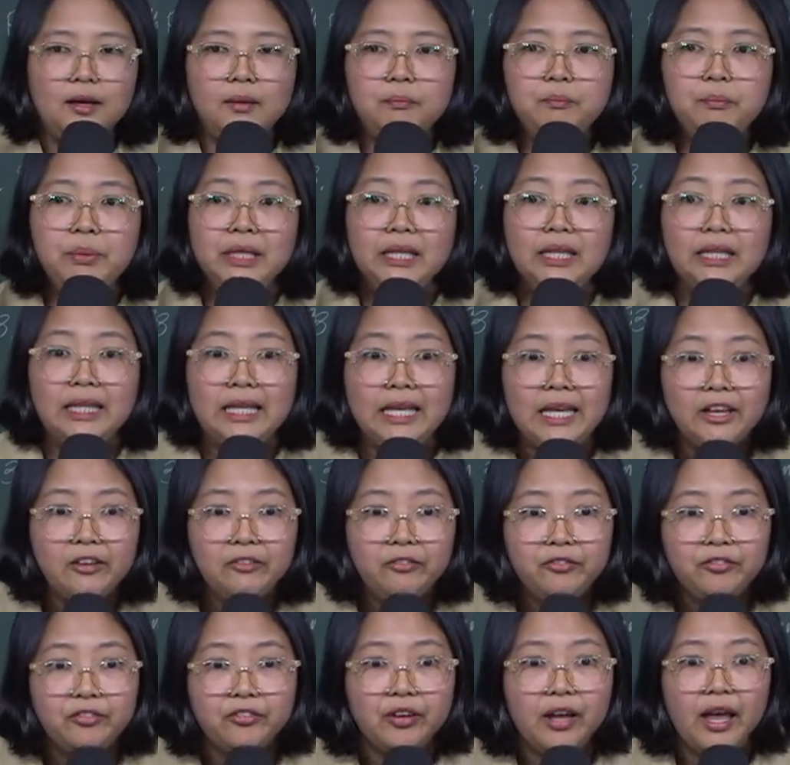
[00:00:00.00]

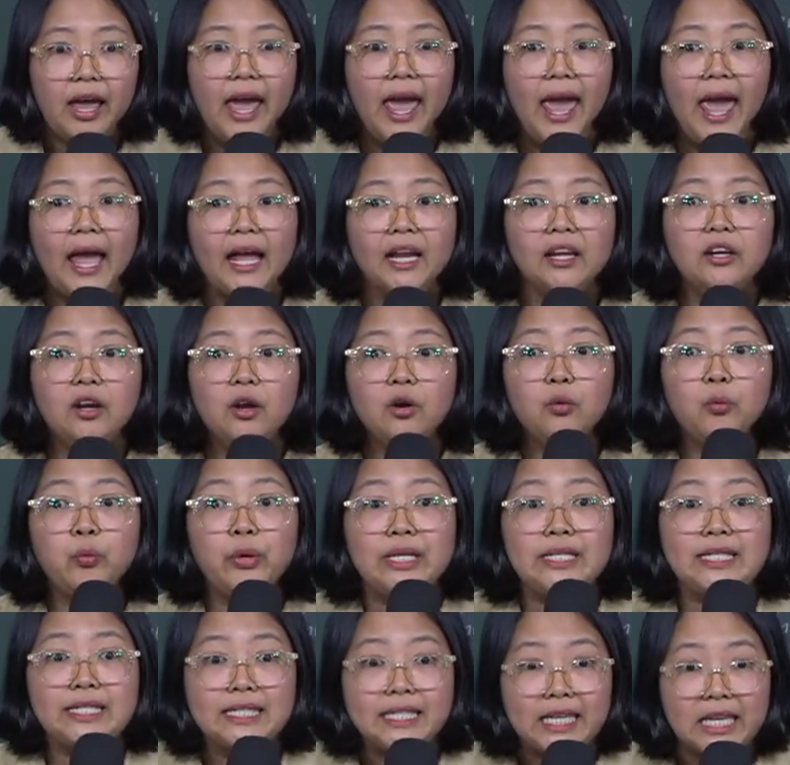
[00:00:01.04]
Believe and
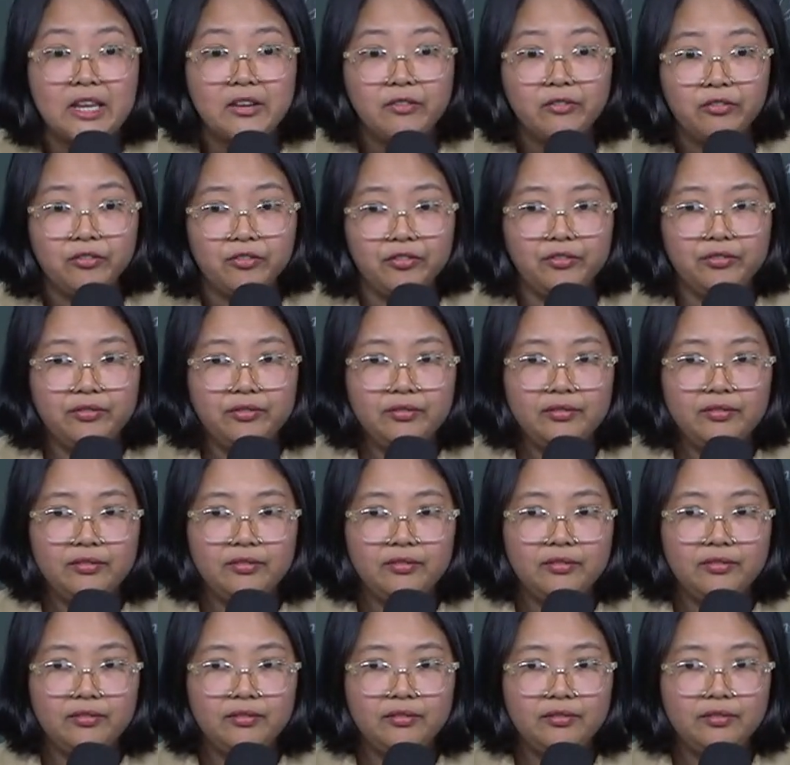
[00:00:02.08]
receive.
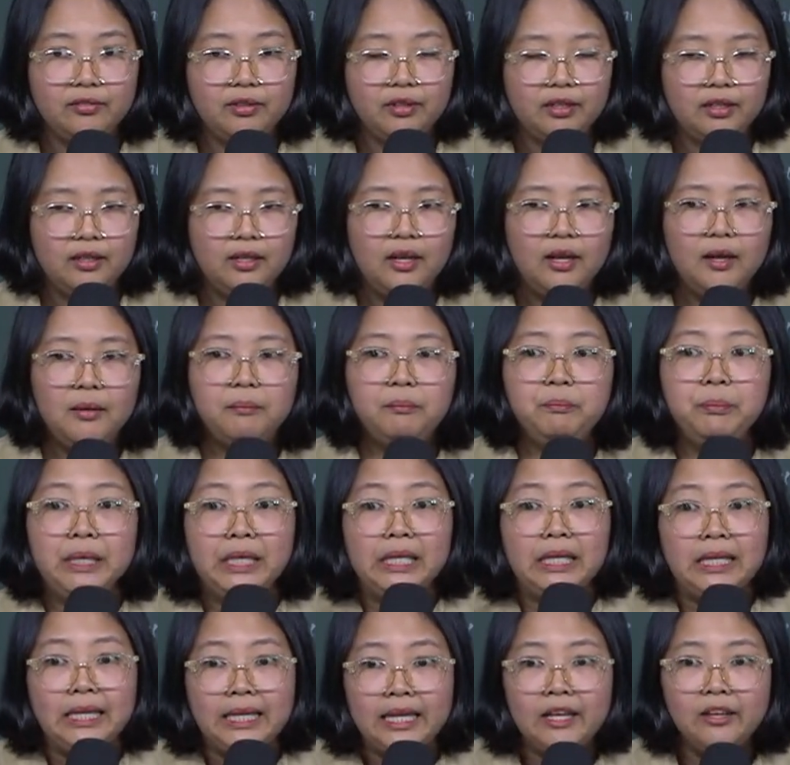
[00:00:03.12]

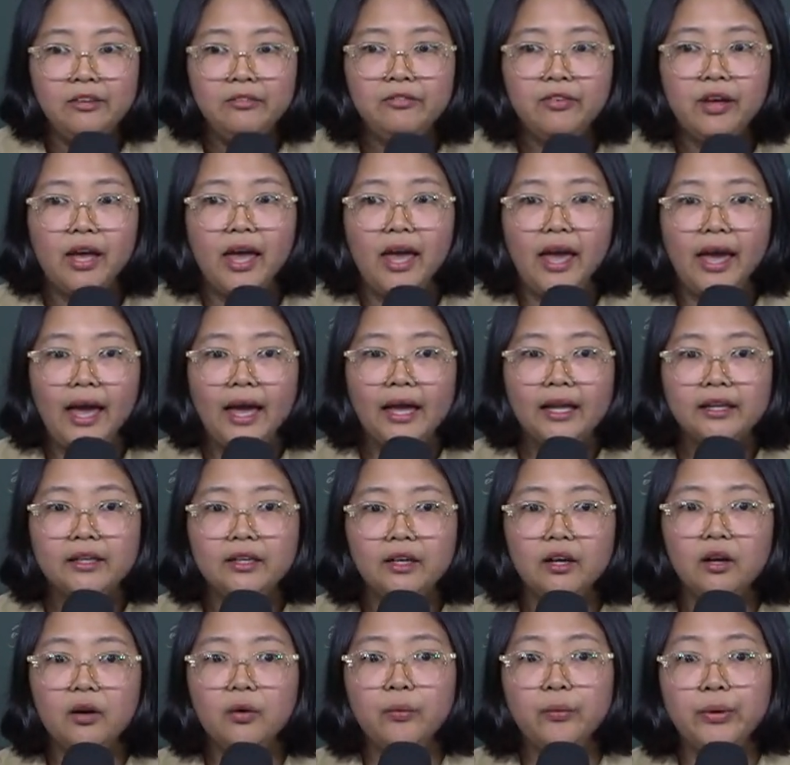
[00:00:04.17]
Believe and
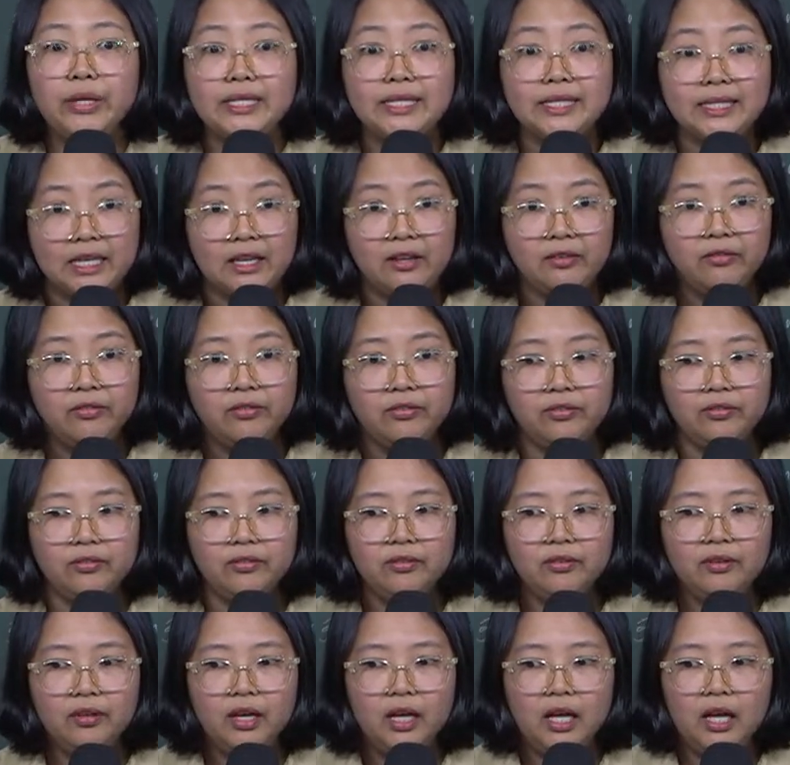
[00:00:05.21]
receive.
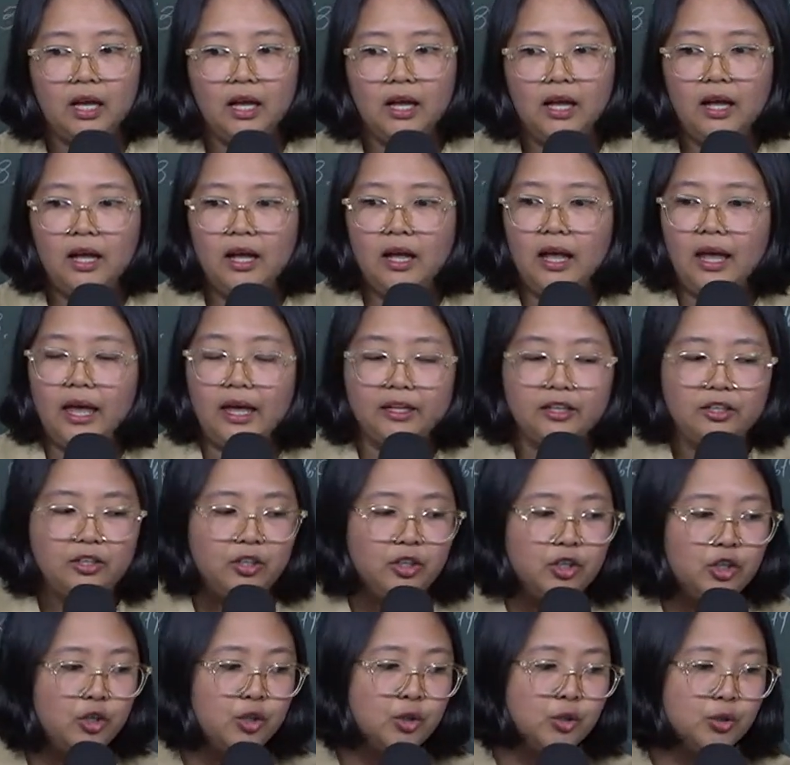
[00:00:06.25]
And
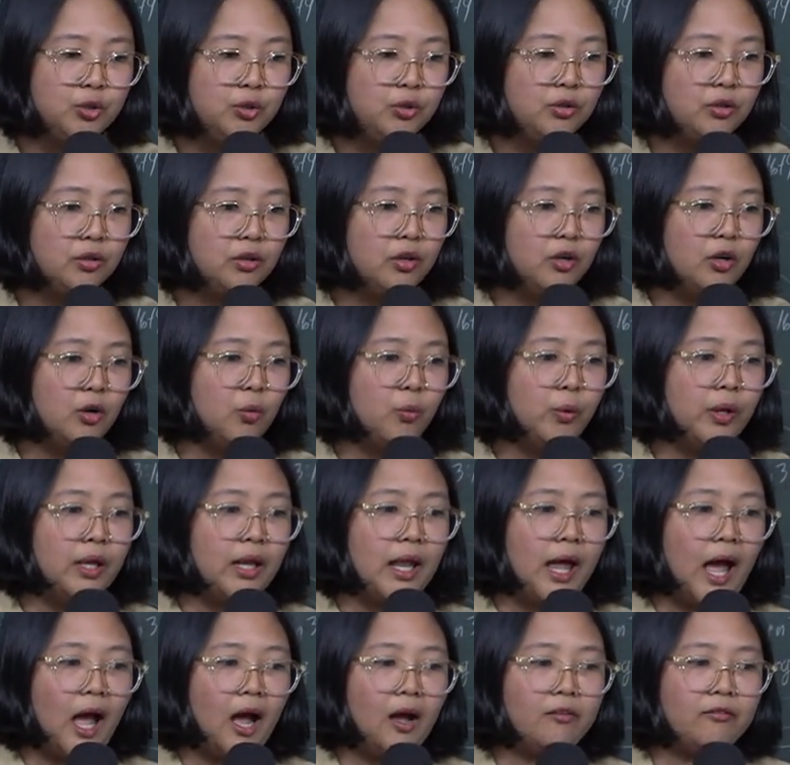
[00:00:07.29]
you will
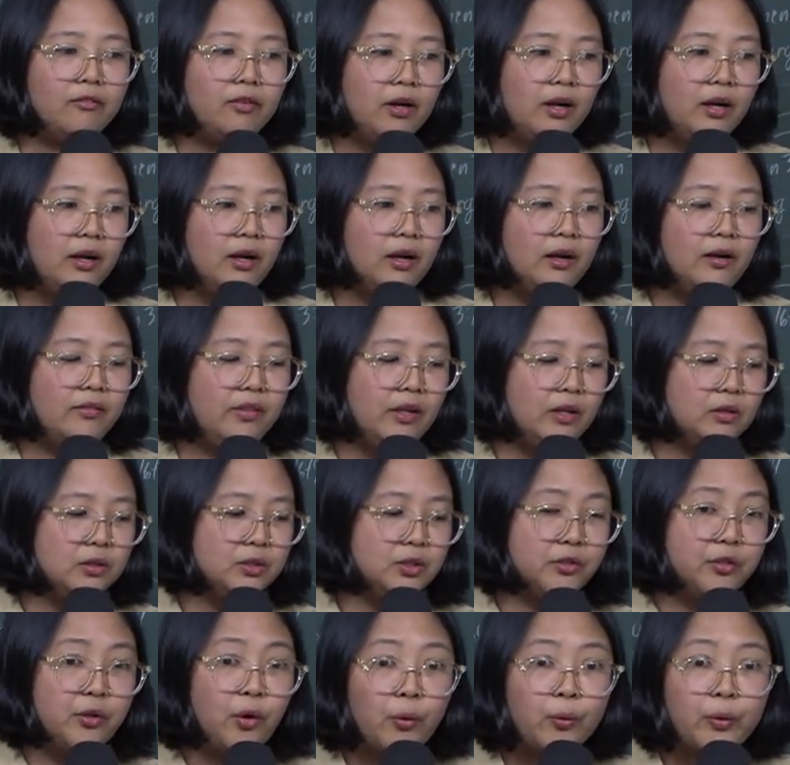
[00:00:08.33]
have the
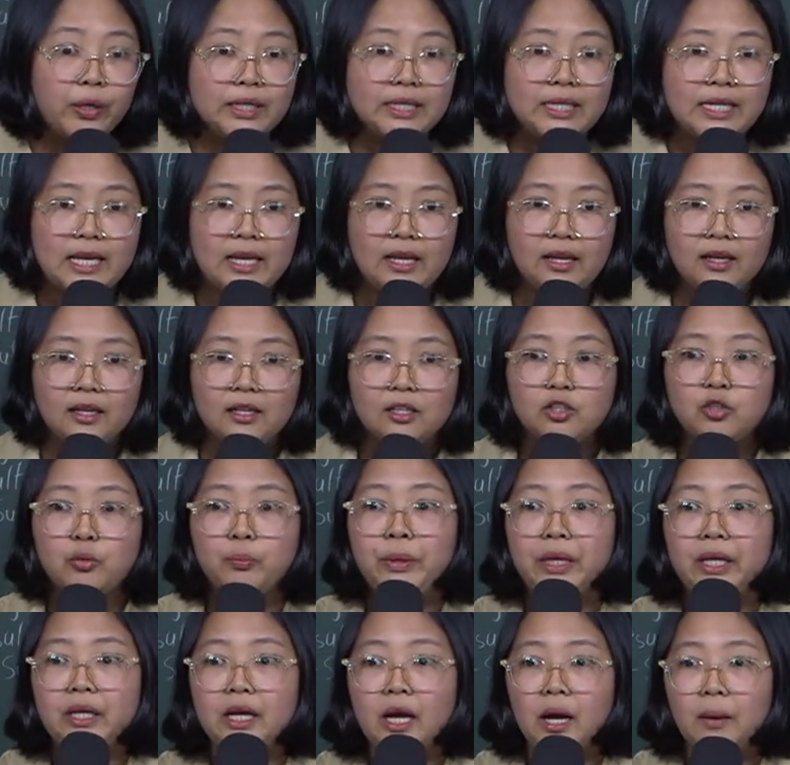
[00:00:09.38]
authority to
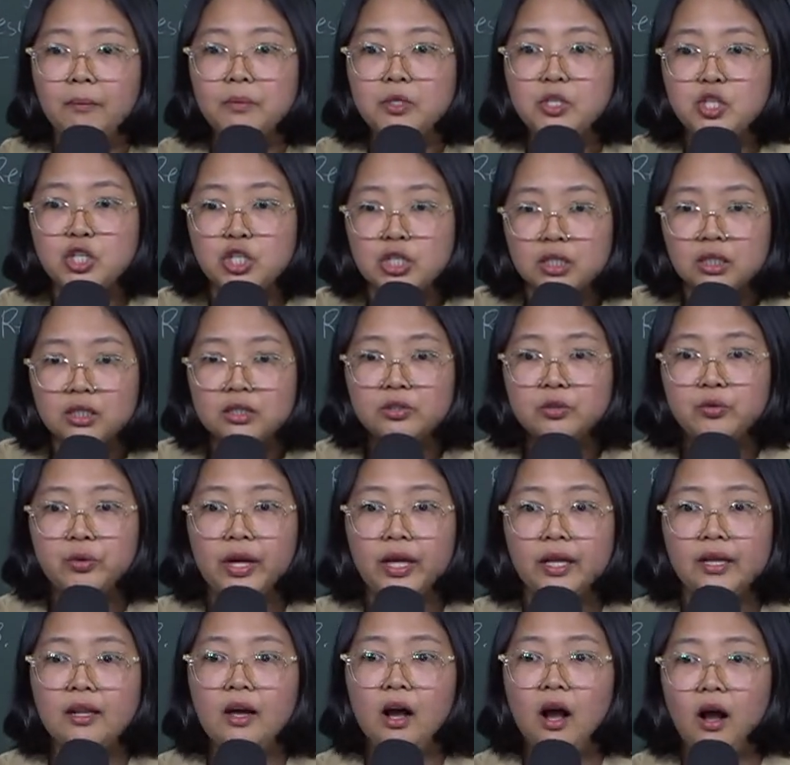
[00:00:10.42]
become
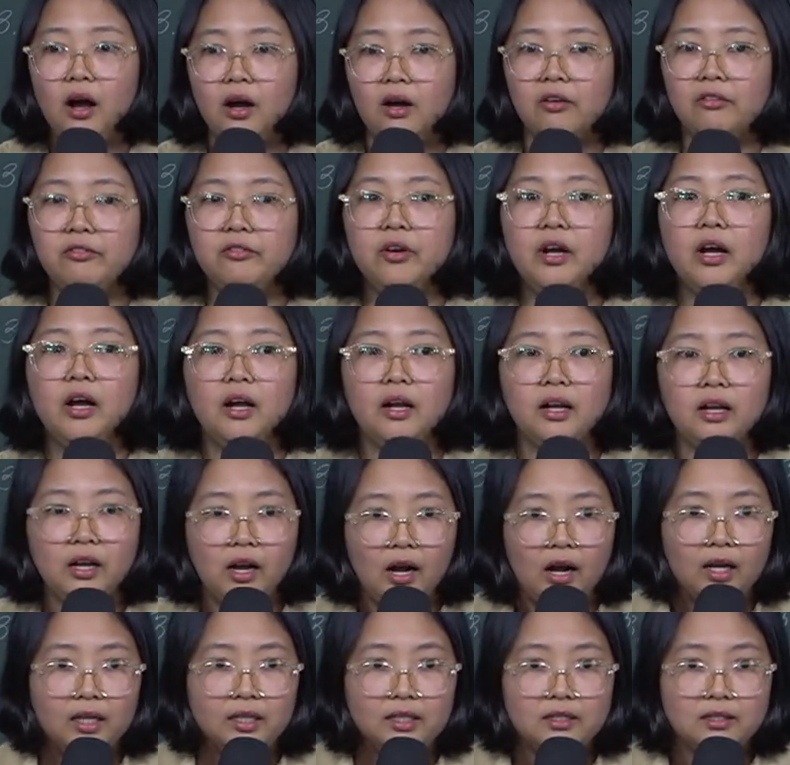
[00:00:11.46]
children of
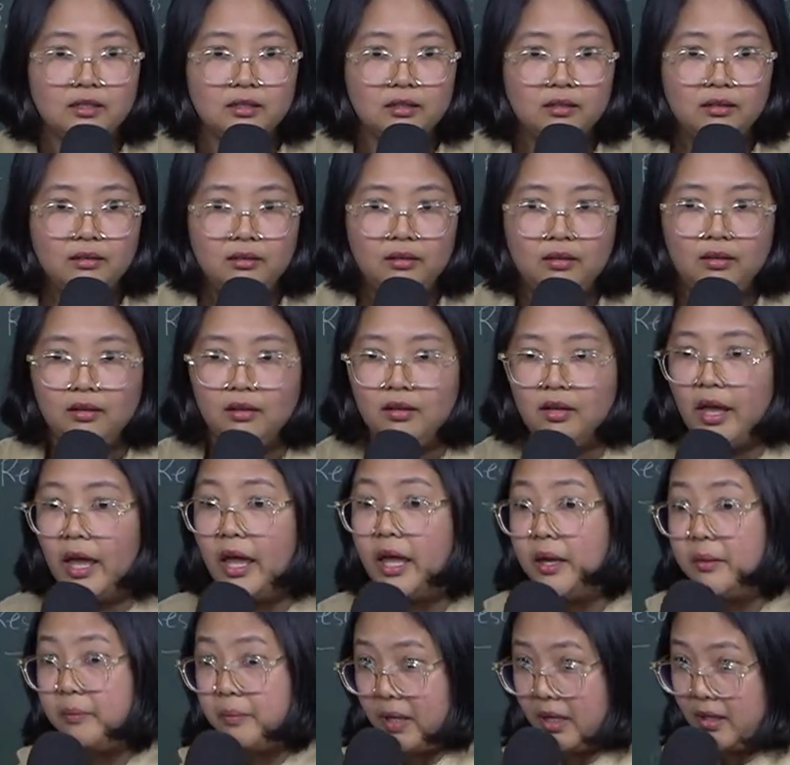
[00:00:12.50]
God.
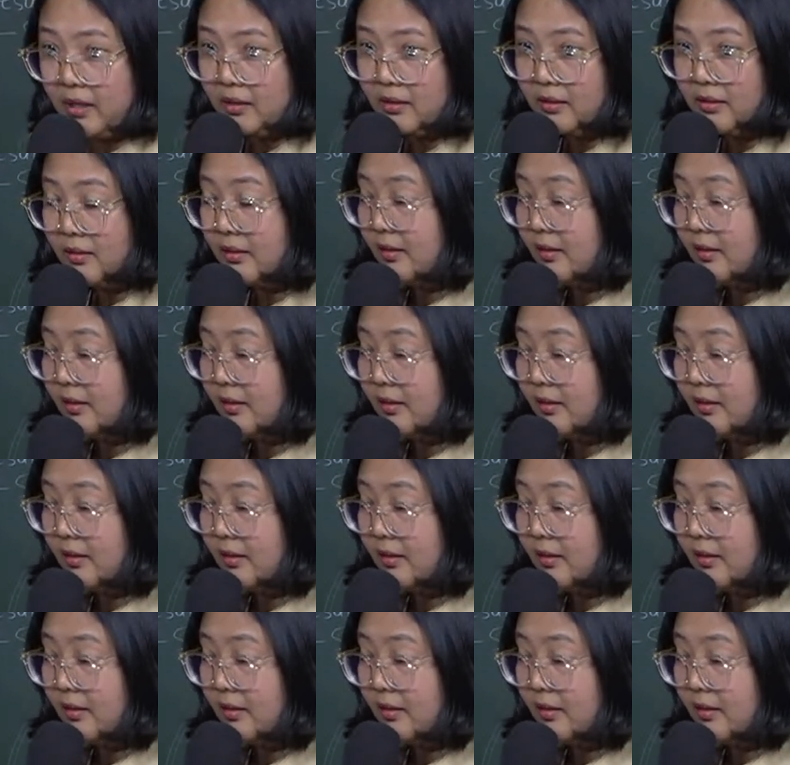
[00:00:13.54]
Amen.